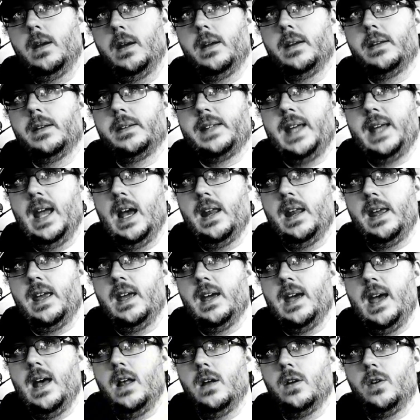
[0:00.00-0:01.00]
Talia
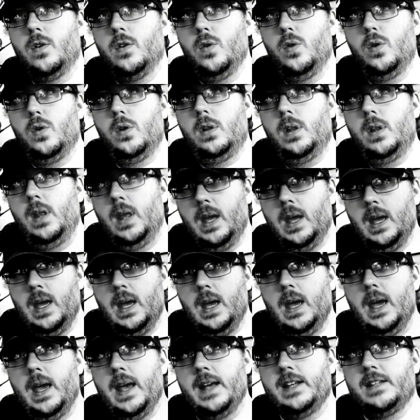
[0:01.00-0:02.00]
al Ghul
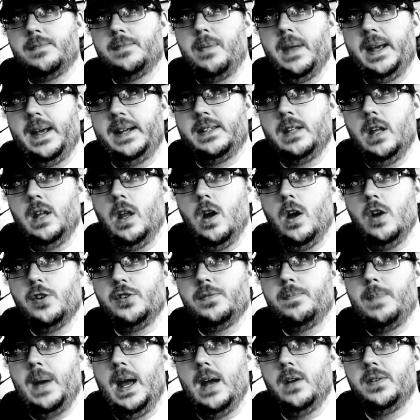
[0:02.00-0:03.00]
has placed a large
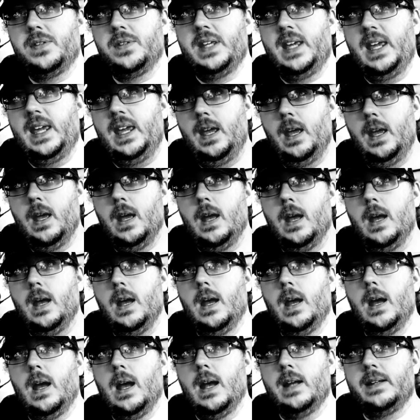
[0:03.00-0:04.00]
bounty
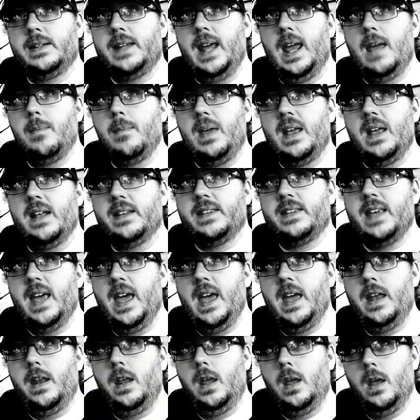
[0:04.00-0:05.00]
on Damian's
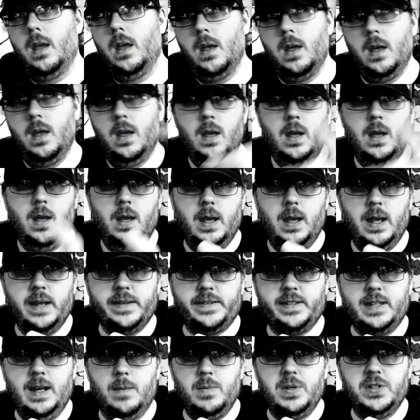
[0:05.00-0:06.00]
head, and
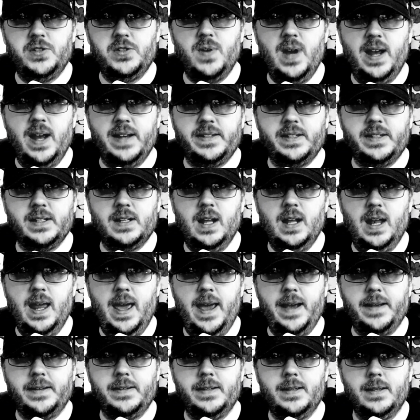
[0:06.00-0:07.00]
someone tries to
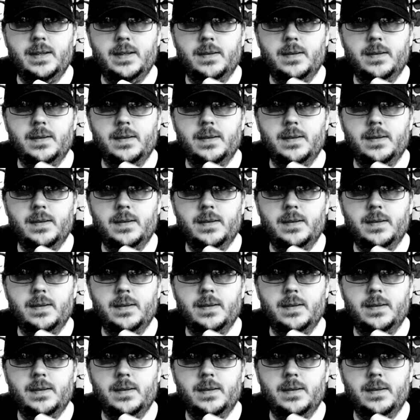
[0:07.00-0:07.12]
collect.